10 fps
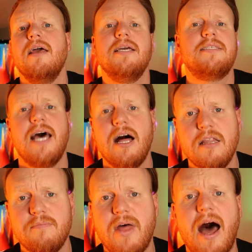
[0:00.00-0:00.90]
You tell
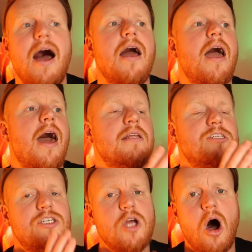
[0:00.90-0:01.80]
them that, and it's
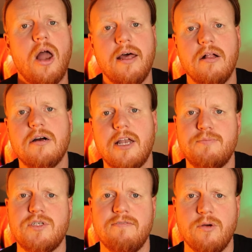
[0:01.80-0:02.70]
short little
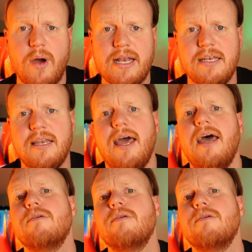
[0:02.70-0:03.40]
clips of the wedding day.